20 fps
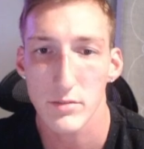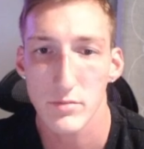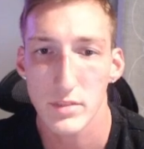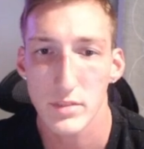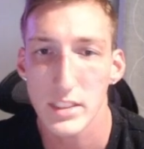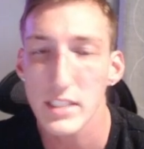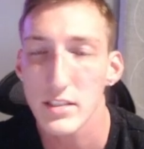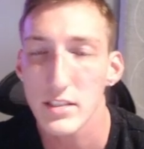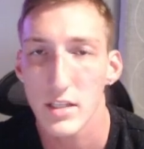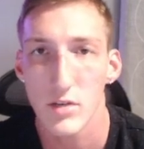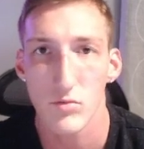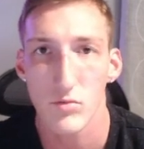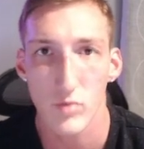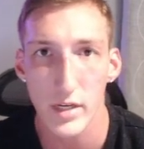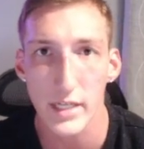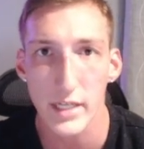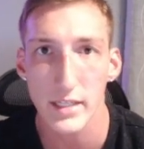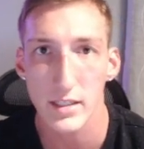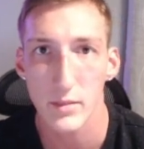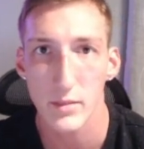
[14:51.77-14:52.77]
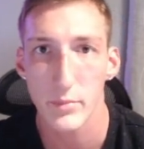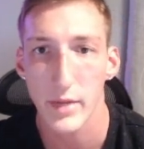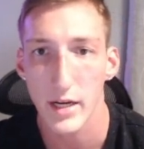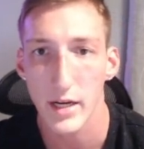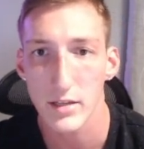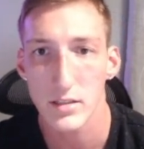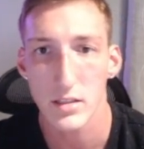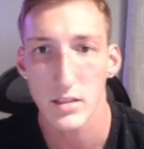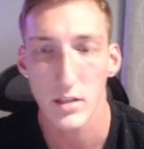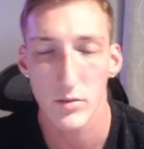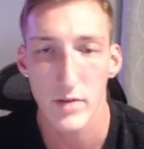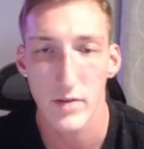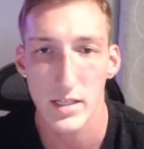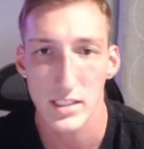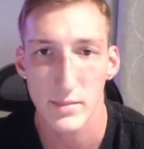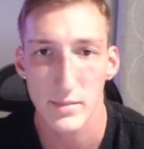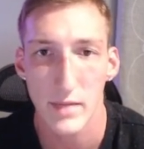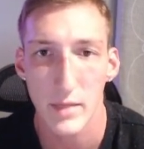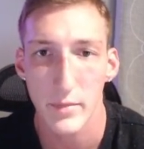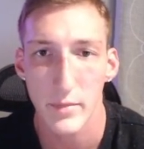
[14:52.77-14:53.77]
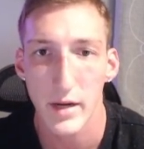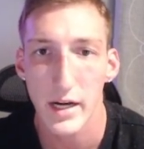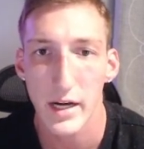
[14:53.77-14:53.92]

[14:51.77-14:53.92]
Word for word: decent rate compared to the rest of my body,